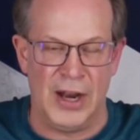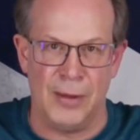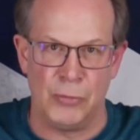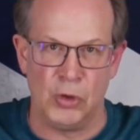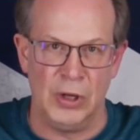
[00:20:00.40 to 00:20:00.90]
and
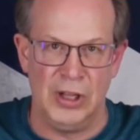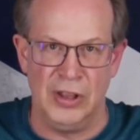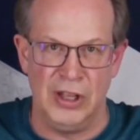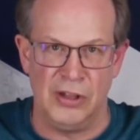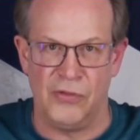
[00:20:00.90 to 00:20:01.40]
I'm doing
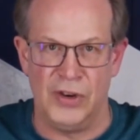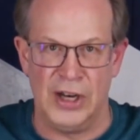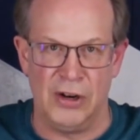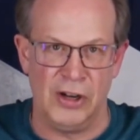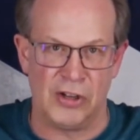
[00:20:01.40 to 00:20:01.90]
these
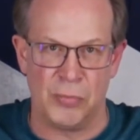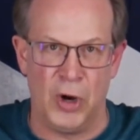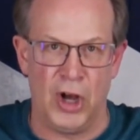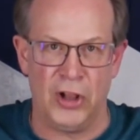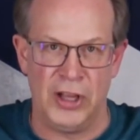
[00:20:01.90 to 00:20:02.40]
very
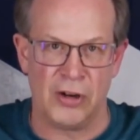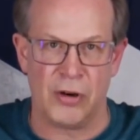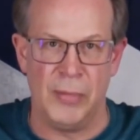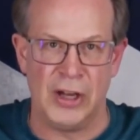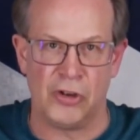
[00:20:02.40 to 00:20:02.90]
small
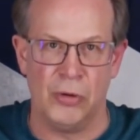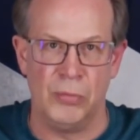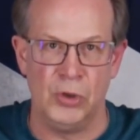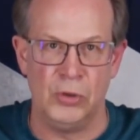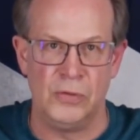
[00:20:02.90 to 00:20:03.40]
incremental
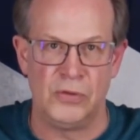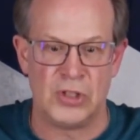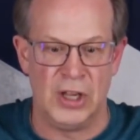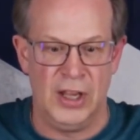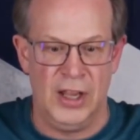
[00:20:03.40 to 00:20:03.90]

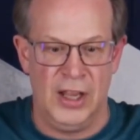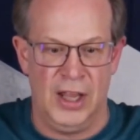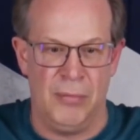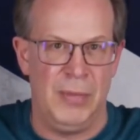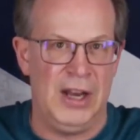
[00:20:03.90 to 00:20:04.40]
moves,
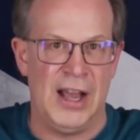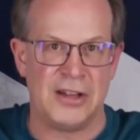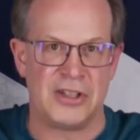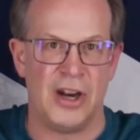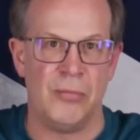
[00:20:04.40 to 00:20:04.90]
it may
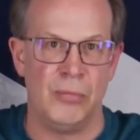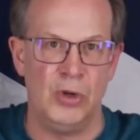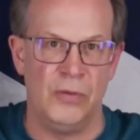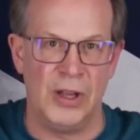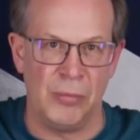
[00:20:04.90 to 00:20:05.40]
not start
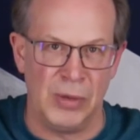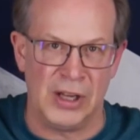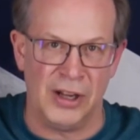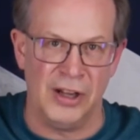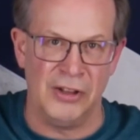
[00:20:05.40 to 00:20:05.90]
moving
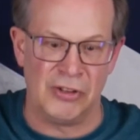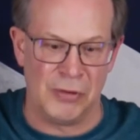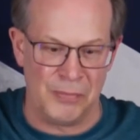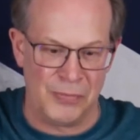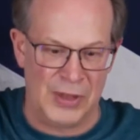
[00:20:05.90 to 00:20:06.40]
because
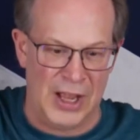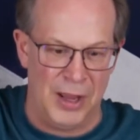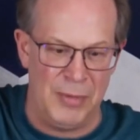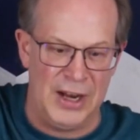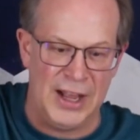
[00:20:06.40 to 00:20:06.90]

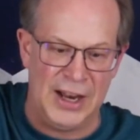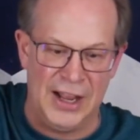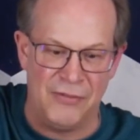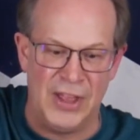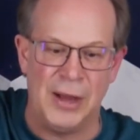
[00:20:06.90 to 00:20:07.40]
I may not
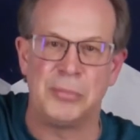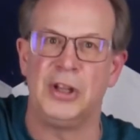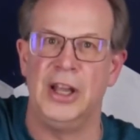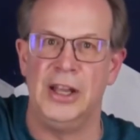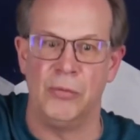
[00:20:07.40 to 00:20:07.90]
have that
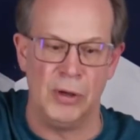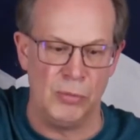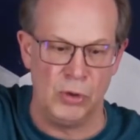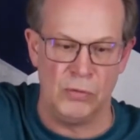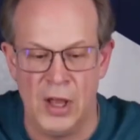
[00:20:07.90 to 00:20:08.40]
play
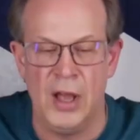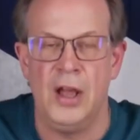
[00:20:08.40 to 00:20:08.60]
removed.